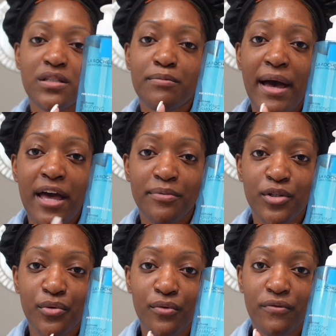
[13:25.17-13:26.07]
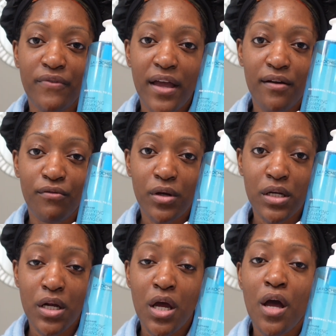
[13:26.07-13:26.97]
is my absolute
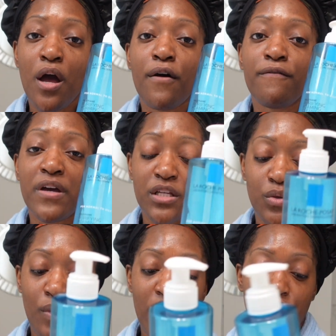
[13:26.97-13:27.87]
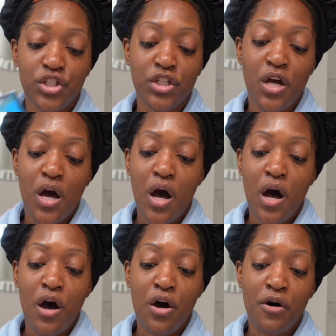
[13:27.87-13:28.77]
favorite face wash.
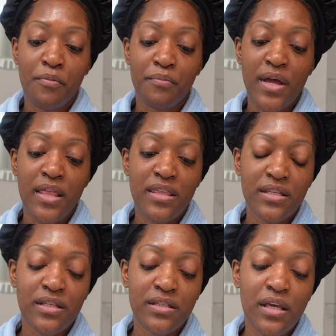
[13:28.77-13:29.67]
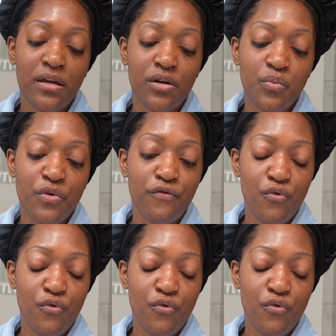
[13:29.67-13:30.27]
And this is a good one